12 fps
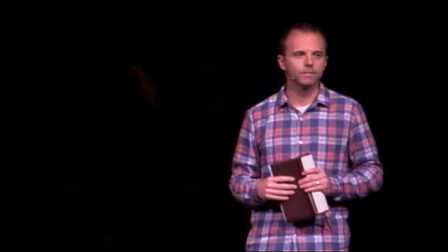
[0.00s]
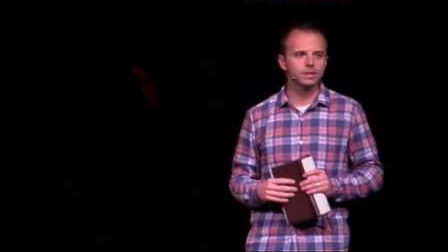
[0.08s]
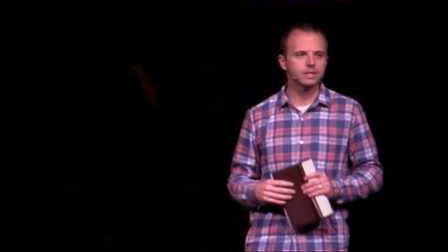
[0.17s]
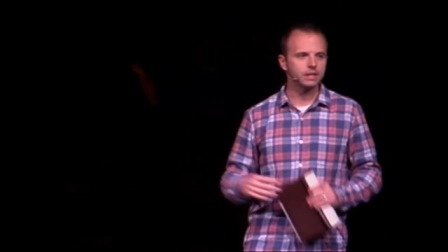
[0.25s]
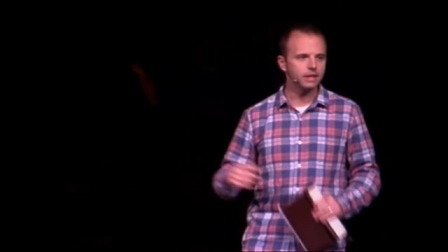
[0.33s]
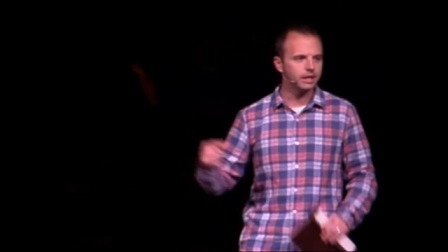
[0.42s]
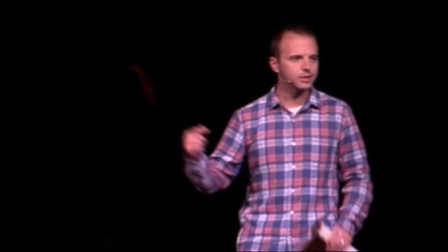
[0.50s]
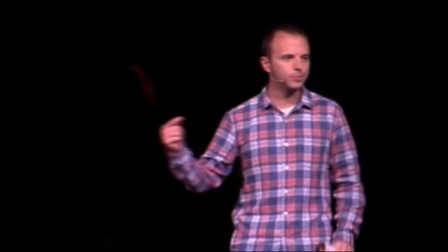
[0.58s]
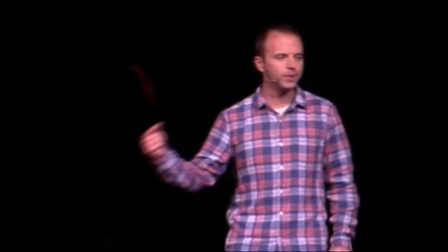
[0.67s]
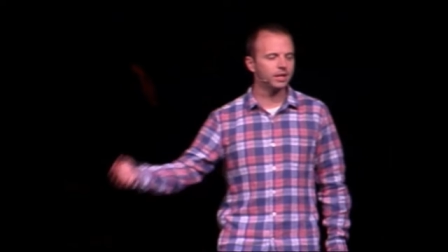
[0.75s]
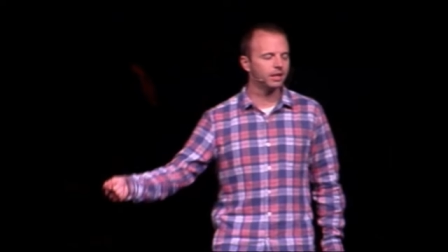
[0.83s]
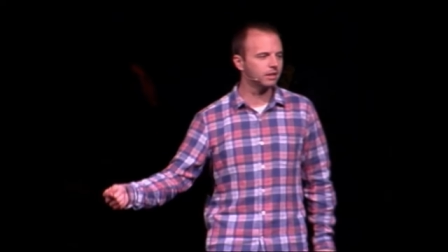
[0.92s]
Is it
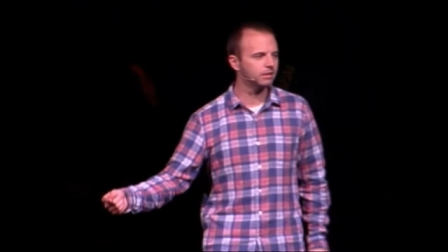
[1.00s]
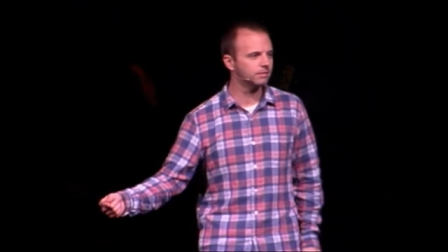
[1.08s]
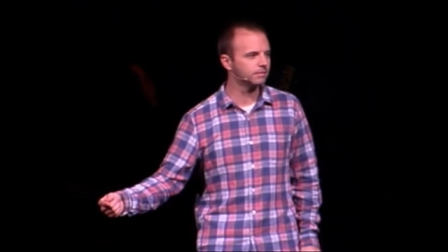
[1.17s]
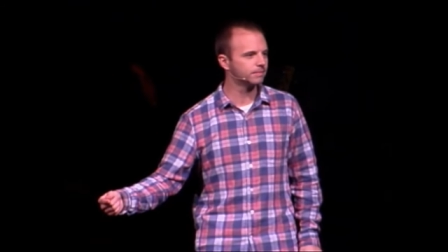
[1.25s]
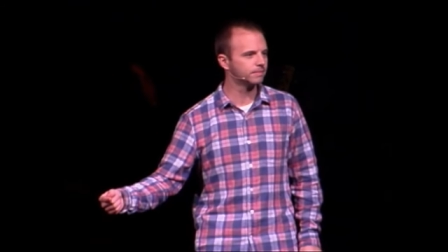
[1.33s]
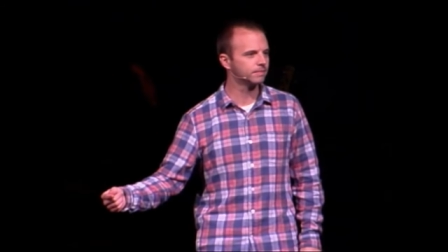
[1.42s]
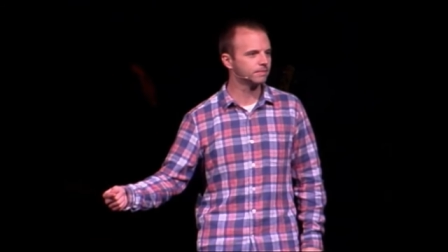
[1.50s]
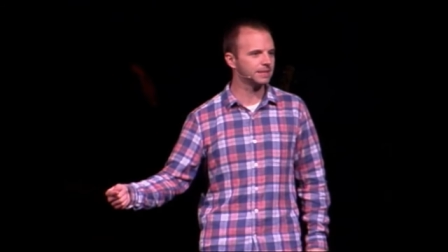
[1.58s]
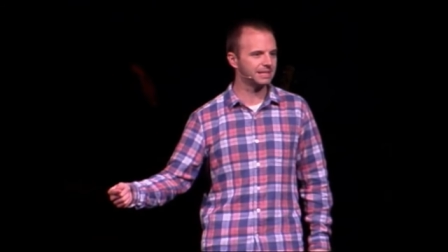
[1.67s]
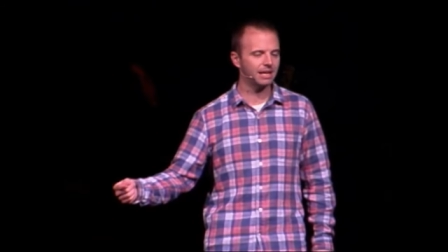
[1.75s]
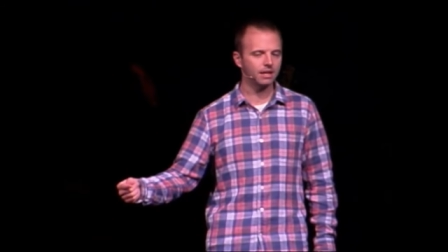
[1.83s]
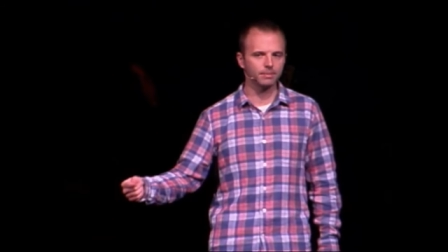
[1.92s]
ESPN?
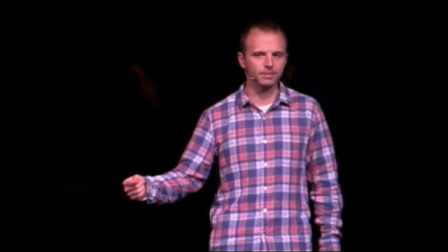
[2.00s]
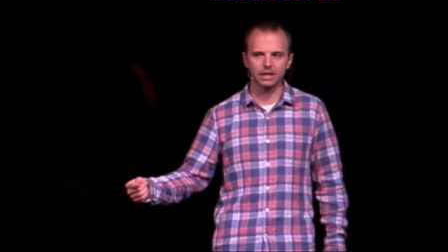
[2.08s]
Is that, I mean,